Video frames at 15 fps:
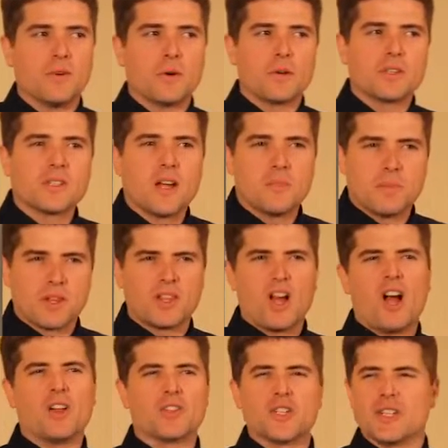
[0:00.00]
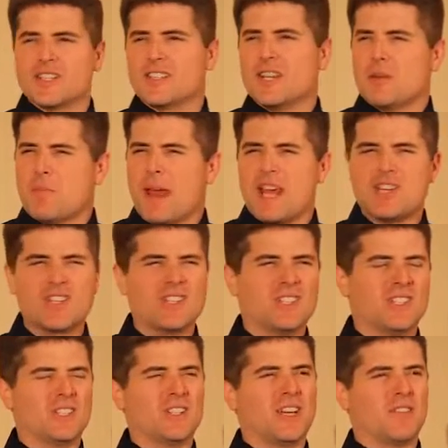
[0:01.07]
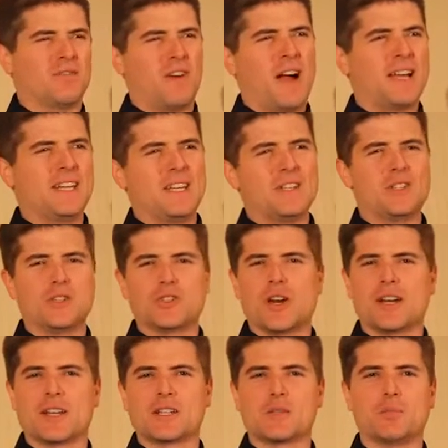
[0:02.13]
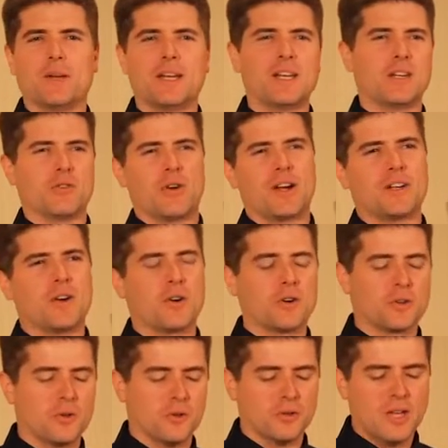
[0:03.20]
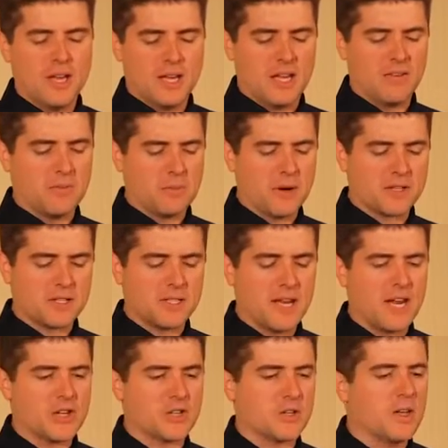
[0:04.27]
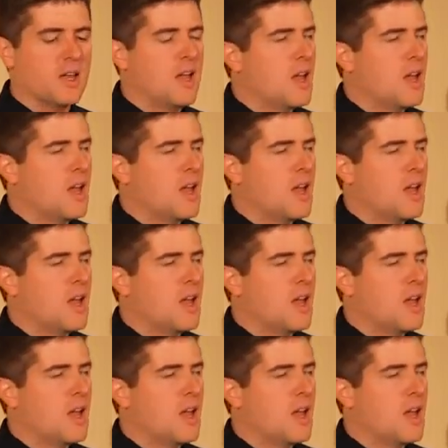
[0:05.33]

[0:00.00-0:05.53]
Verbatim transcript: focus on pathology. You see a patient, you look at findings, you try to explain it, you write an article, give a presentation.